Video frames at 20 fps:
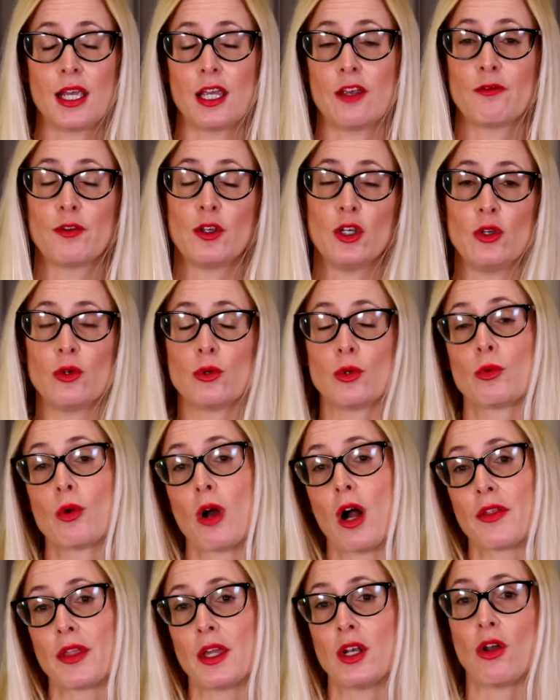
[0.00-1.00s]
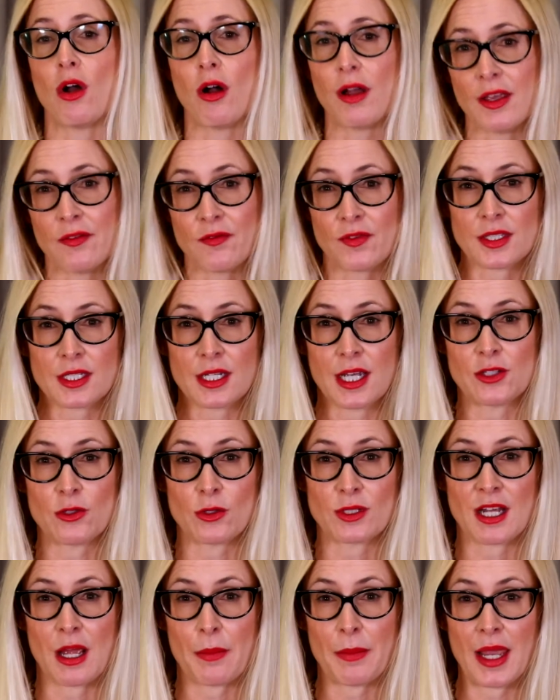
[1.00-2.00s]
if you'd rather not emphasize
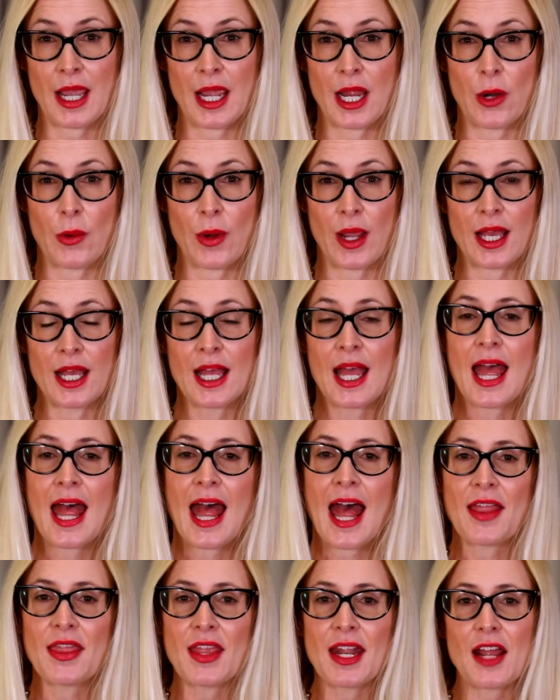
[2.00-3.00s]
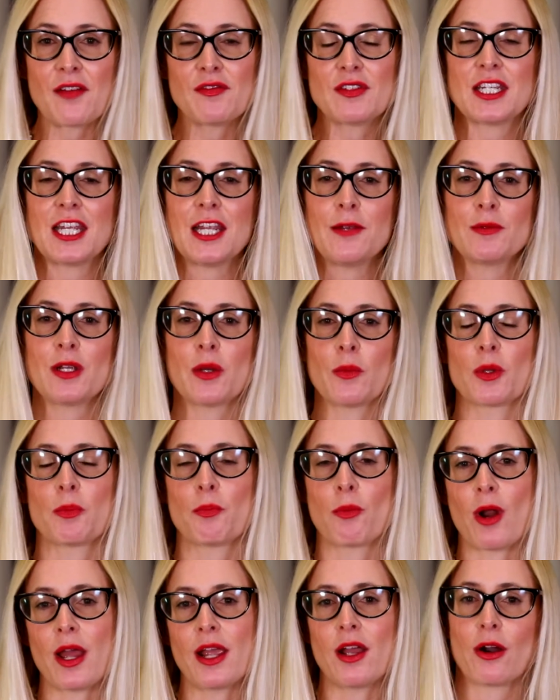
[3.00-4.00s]
your tummy area. And then I've teamed it
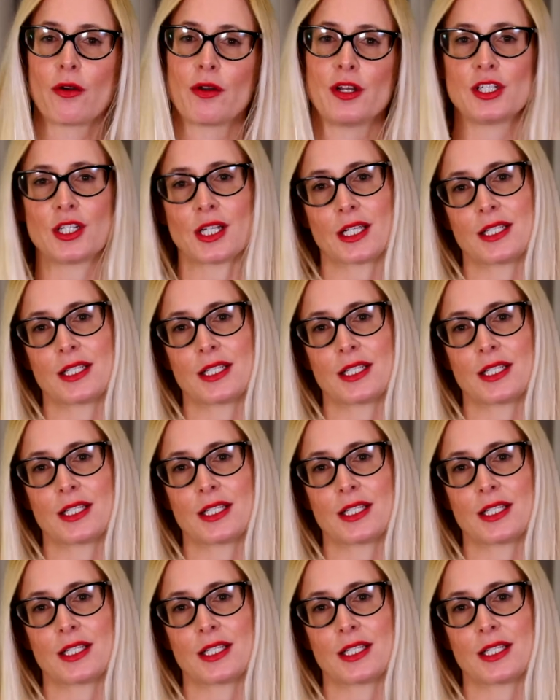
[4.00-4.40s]
with bright orange